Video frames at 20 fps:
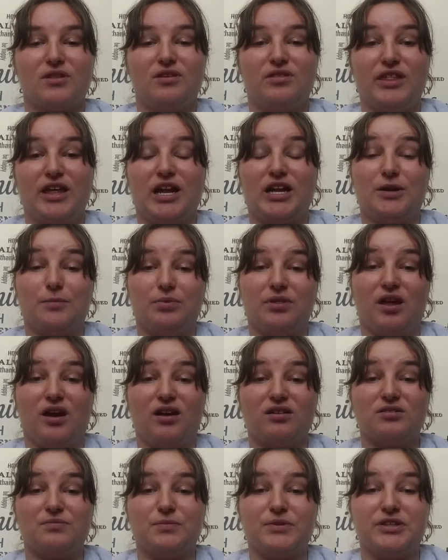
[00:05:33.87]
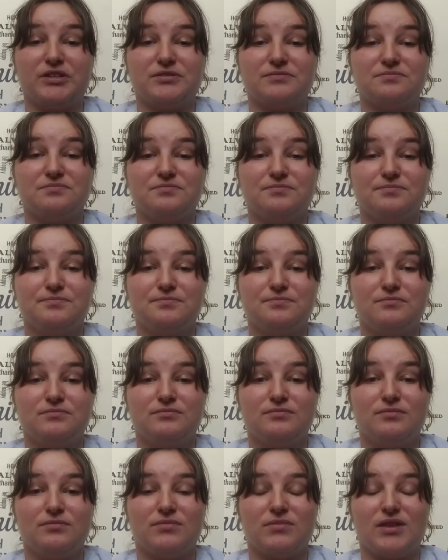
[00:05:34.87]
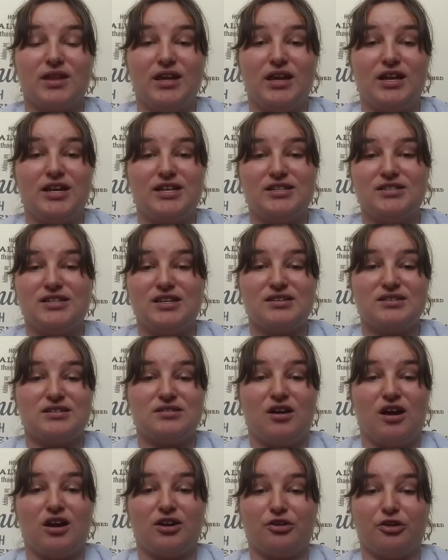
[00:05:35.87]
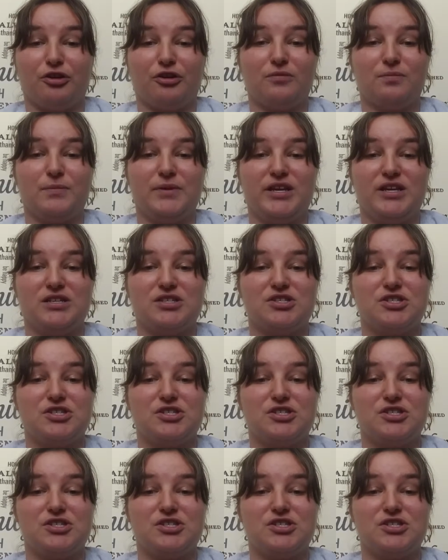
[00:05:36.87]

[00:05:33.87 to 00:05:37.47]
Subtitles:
that he blocked me. And it does not hurt me.